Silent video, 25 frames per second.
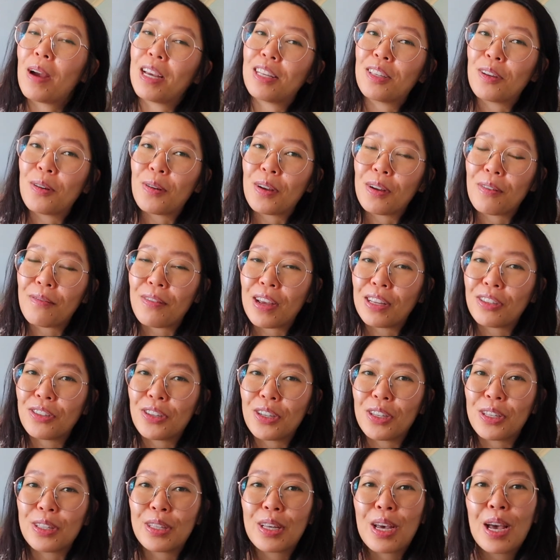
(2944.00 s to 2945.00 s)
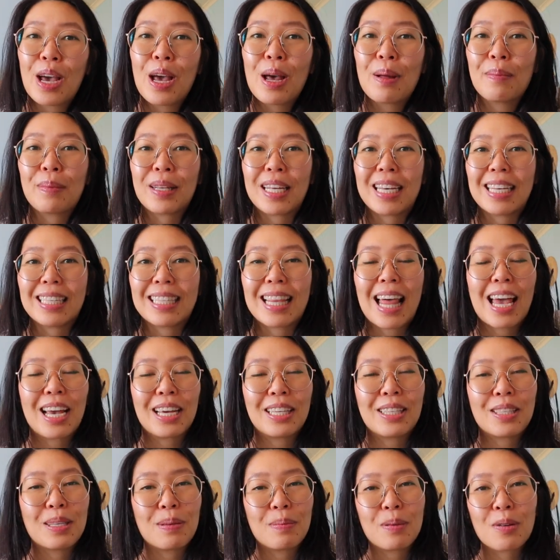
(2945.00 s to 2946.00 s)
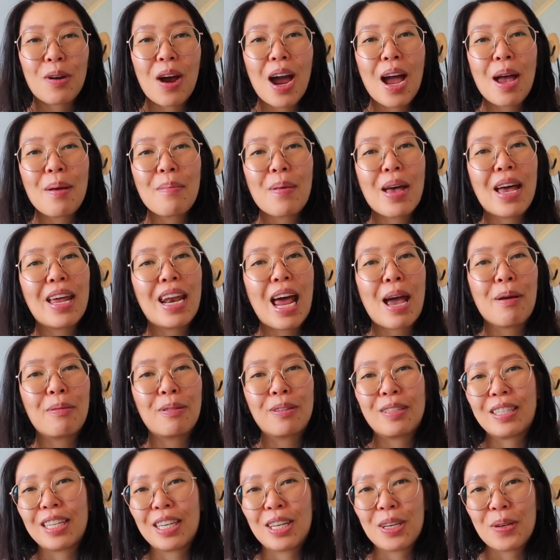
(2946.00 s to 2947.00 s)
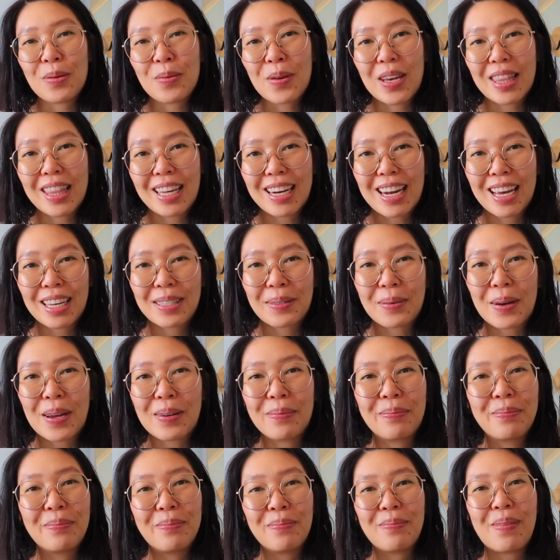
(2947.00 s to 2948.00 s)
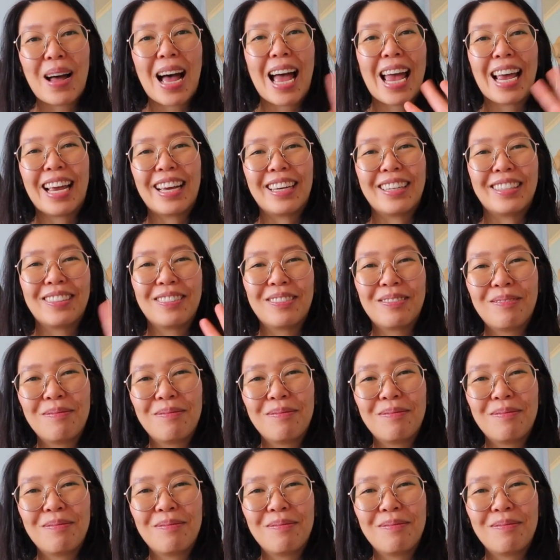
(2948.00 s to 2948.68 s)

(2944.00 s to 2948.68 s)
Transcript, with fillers: of my sewing adventures, please like and subscribe, and I will see you in the next one. Bye!